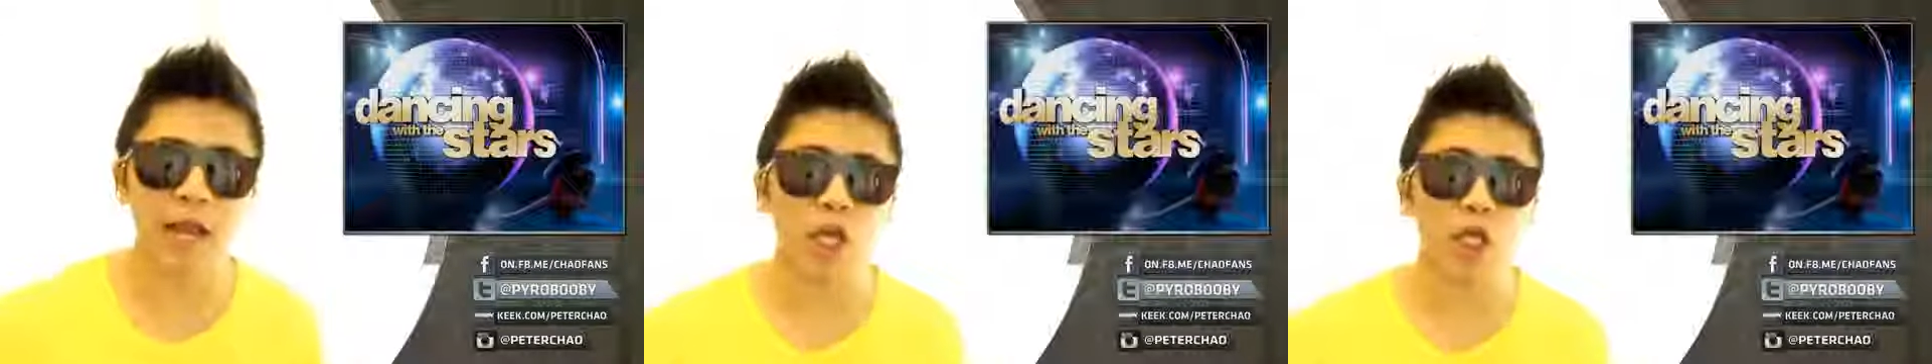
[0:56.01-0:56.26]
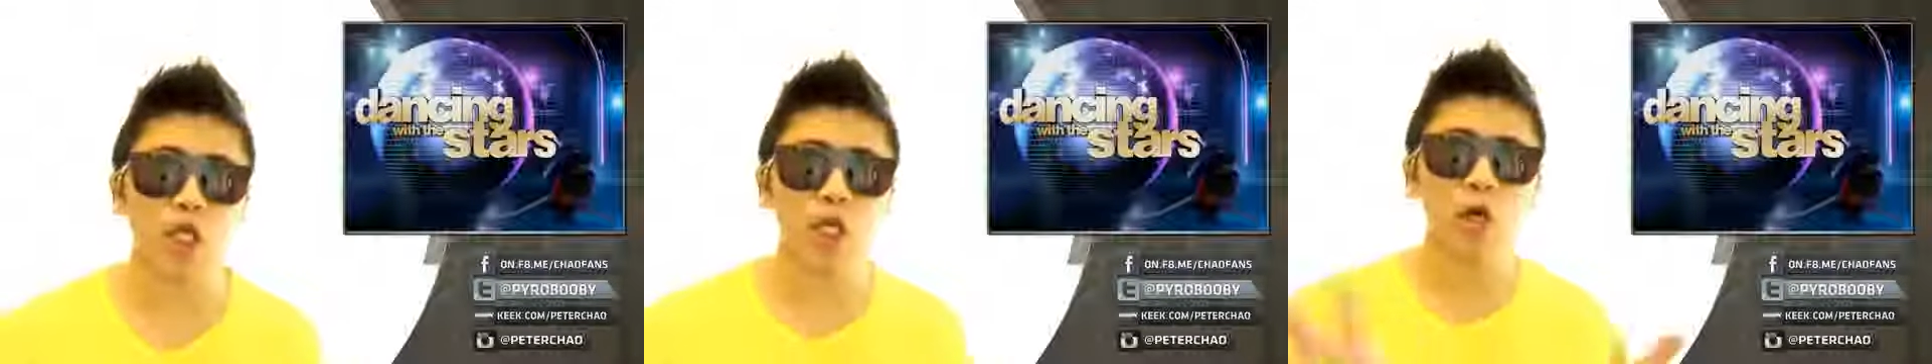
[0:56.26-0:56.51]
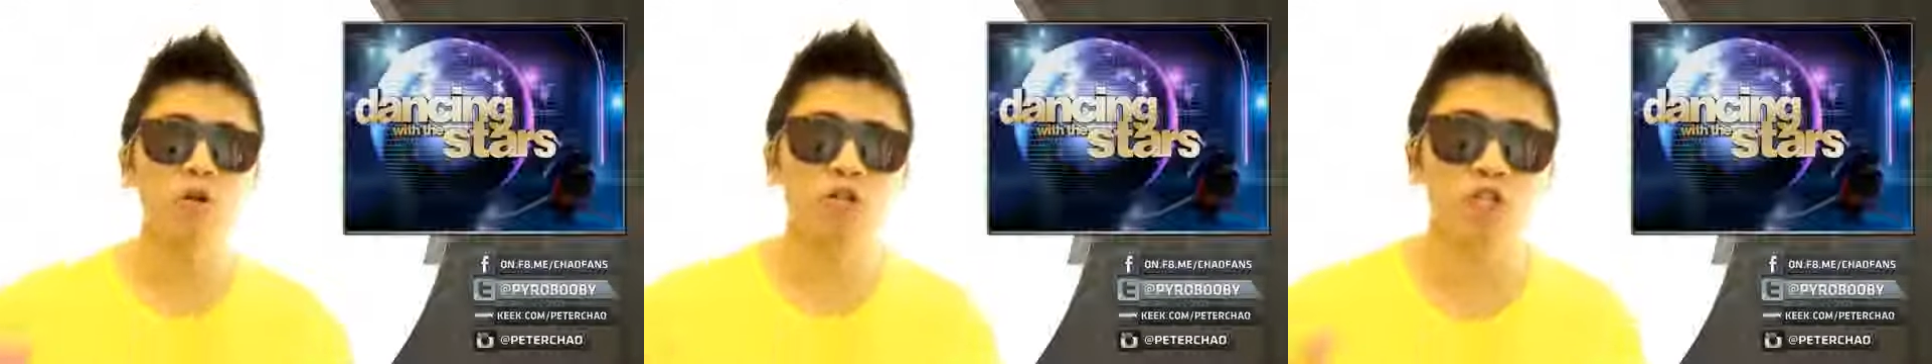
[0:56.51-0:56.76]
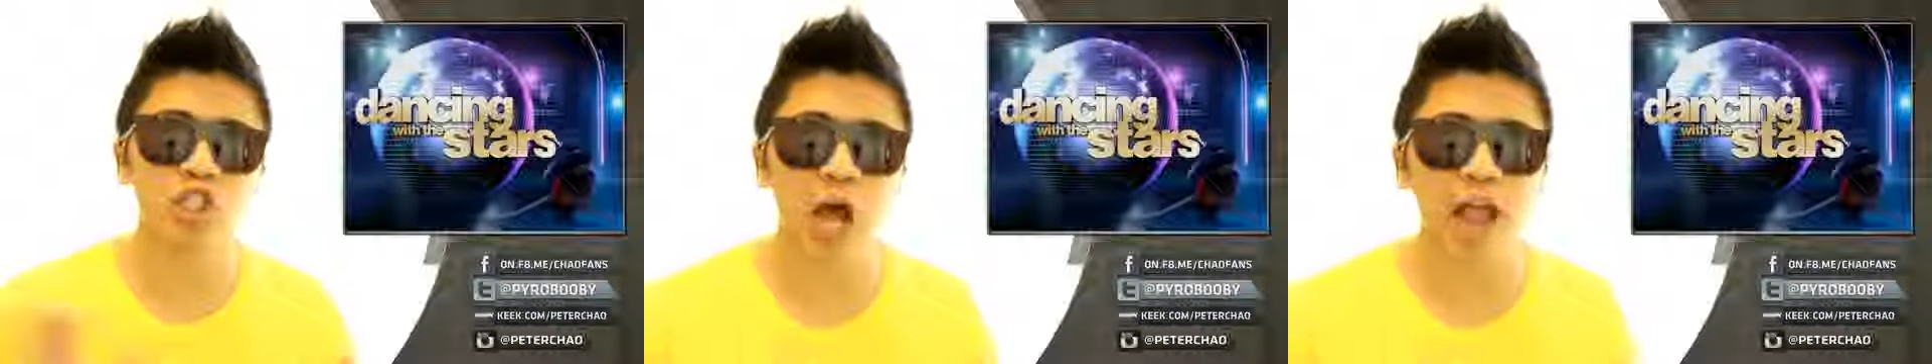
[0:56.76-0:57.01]
a
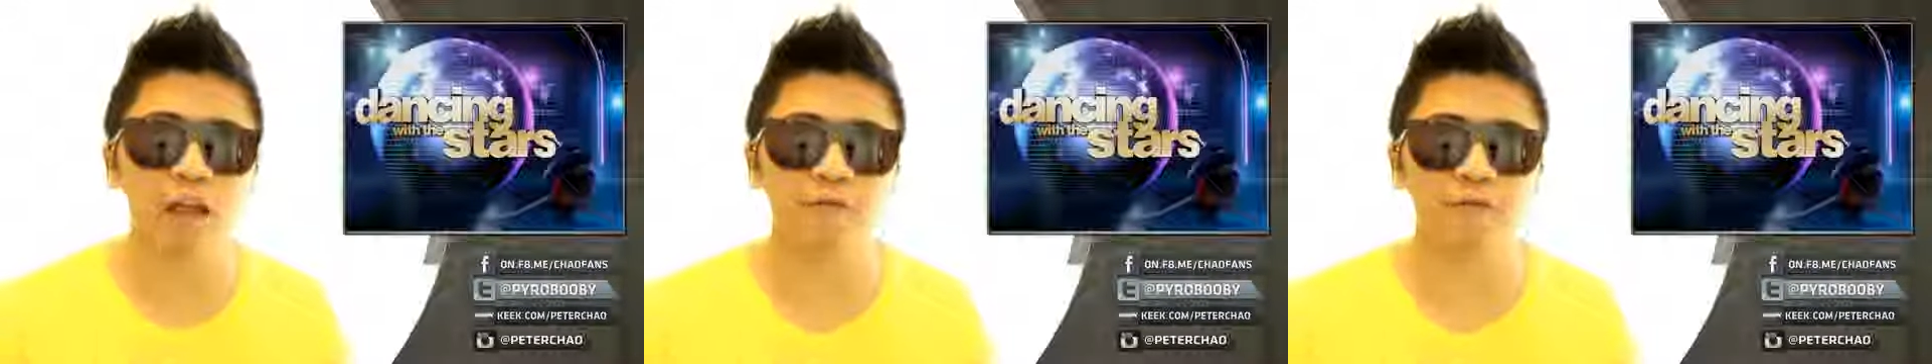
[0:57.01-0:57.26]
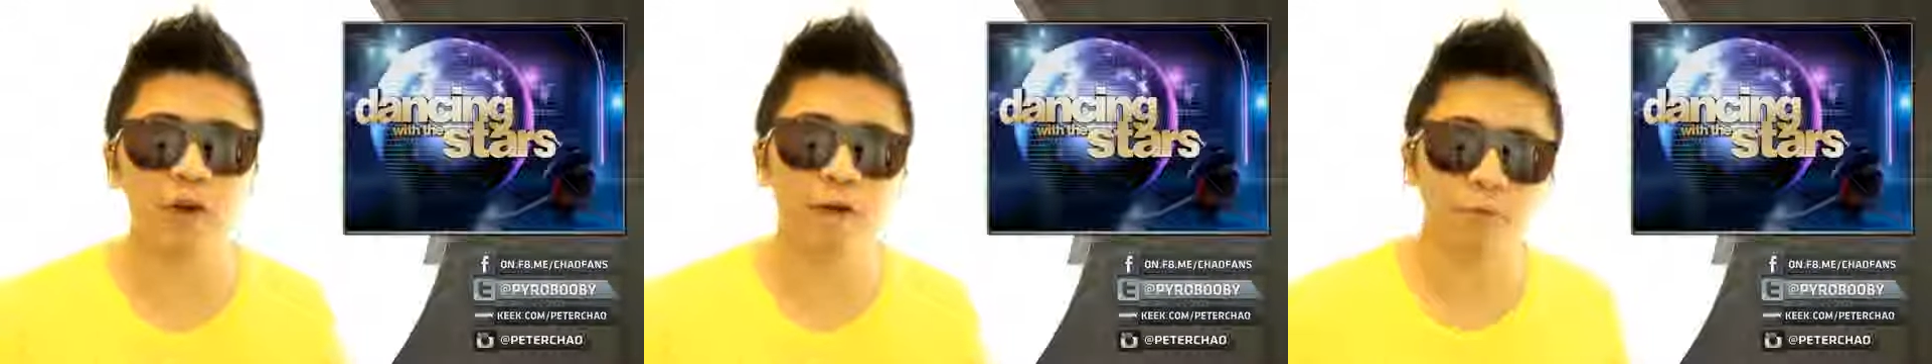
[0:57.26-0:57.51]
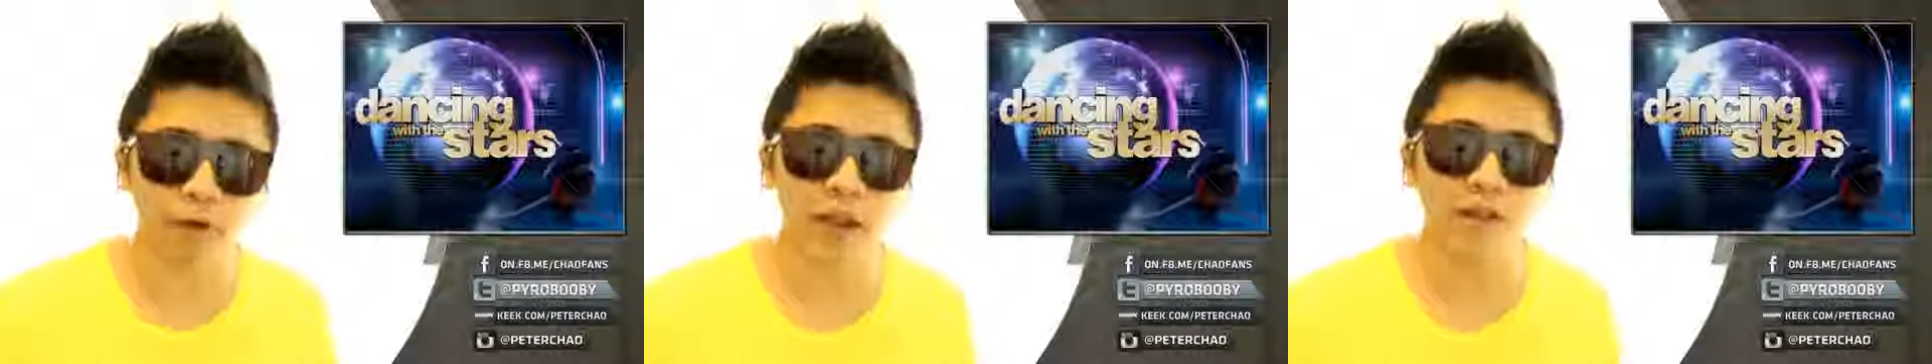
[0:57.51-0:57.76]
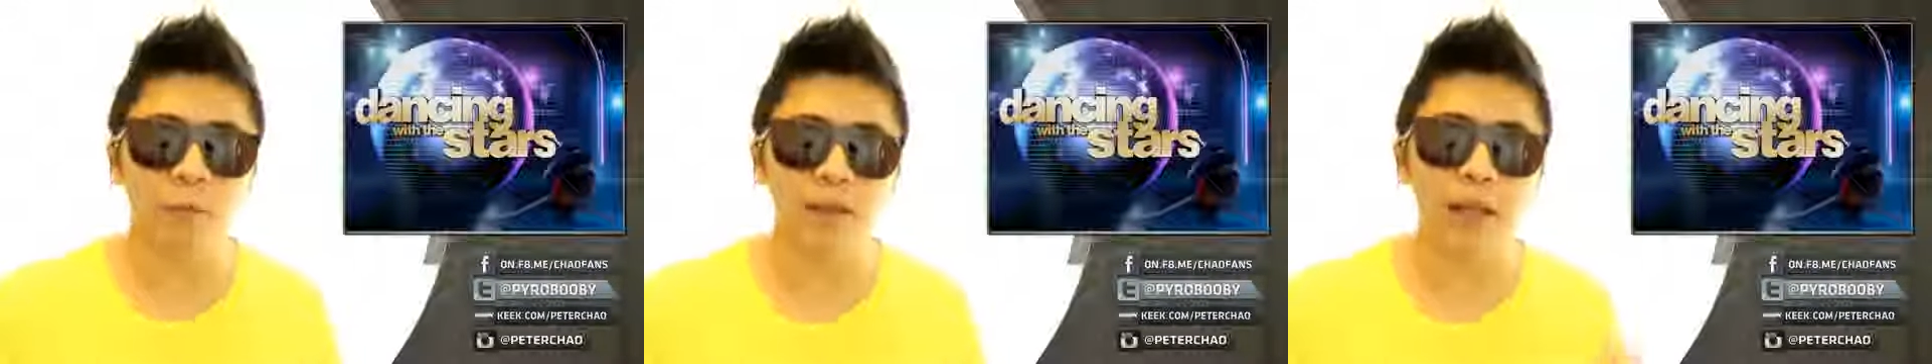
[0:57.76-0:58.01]
huge sigh of
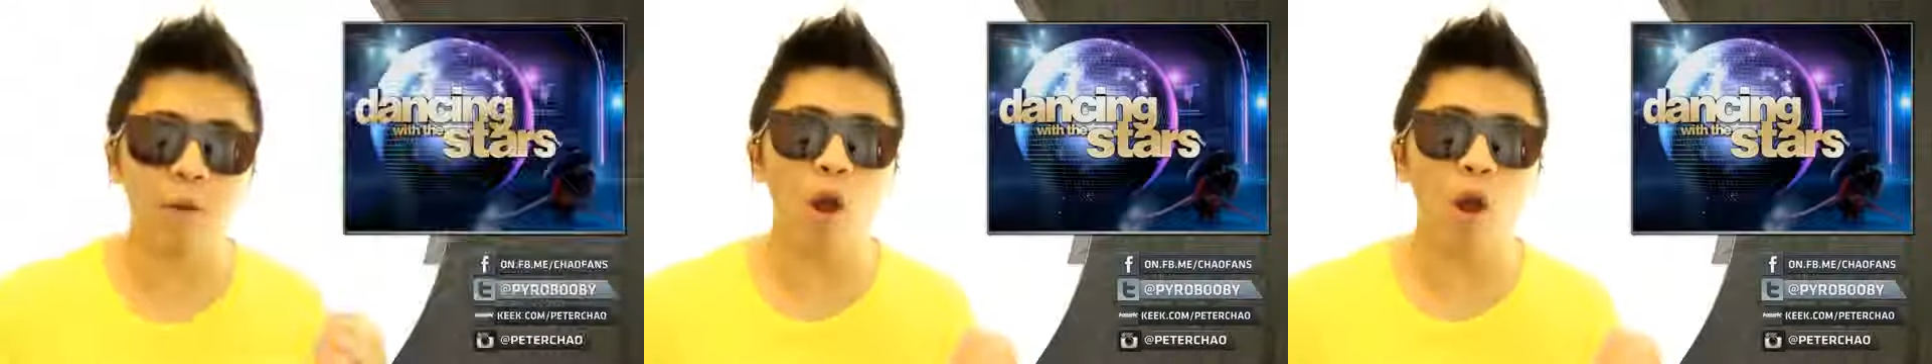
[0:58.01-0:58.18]
relief when they